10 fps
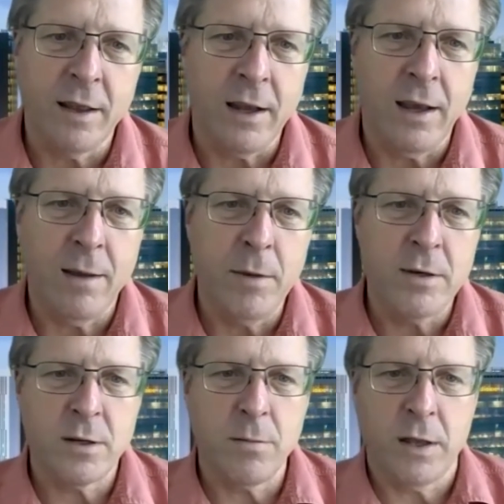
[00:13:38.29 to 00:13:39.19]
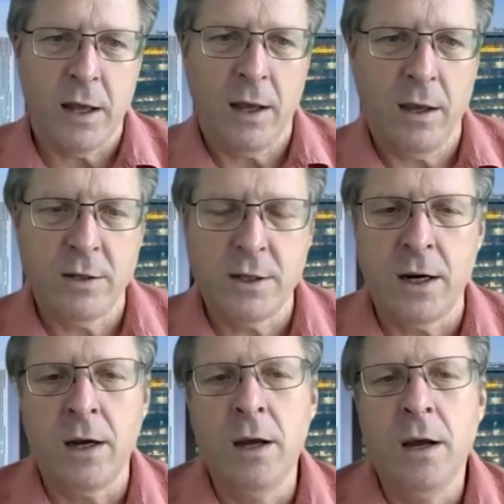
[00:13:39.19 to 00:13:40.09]
like I mentioned with
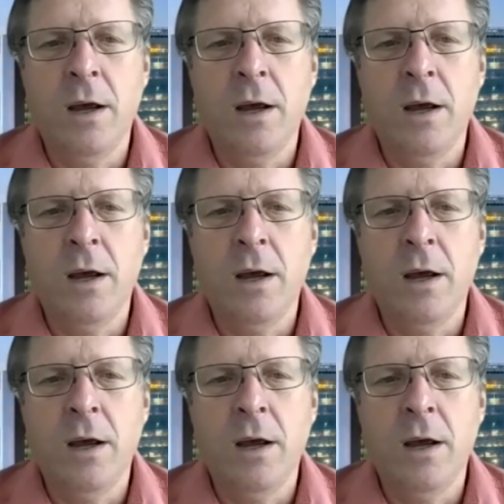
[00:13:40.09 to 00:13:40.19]
AKG.